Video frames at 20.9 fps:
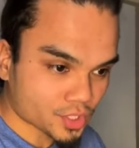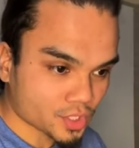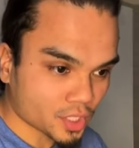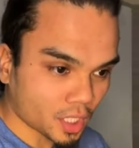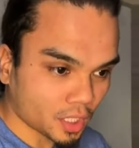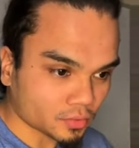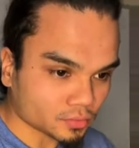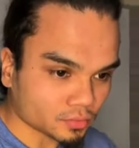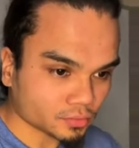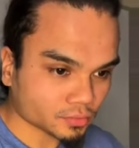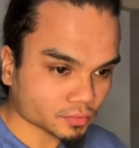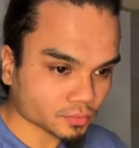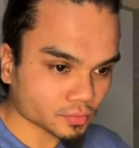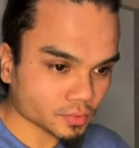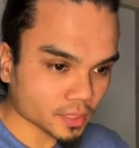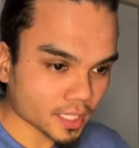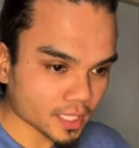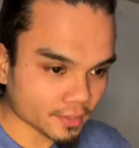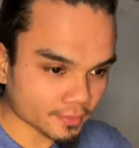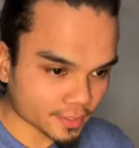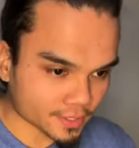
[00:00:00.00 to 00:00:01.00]
So,
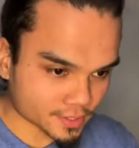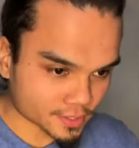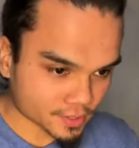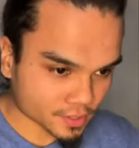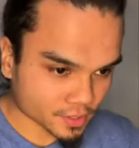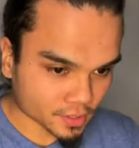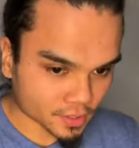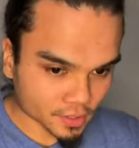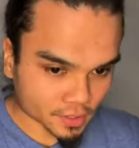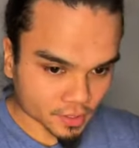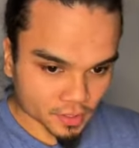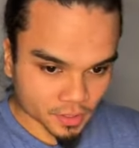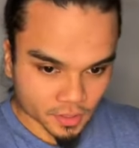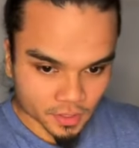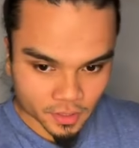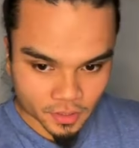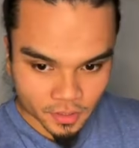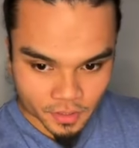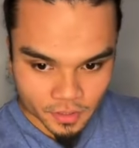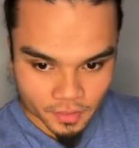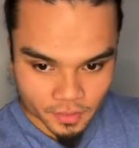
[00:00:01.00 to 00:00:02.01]
anyways,
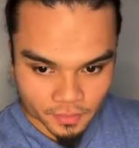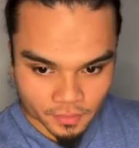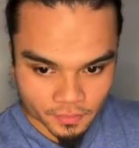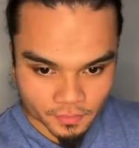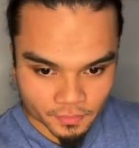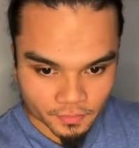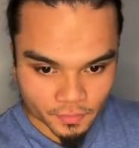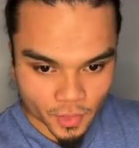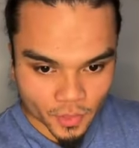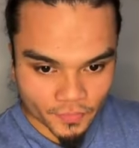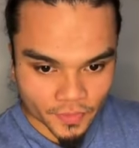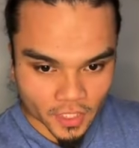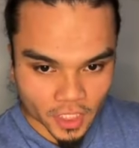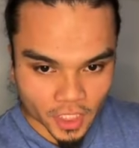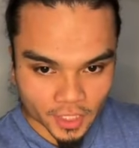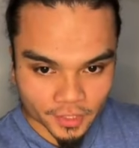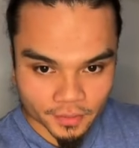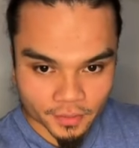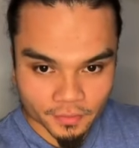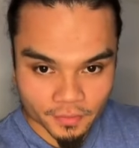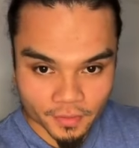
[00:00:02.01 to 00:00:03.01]
moving
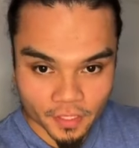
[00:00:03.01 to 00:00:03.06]
on,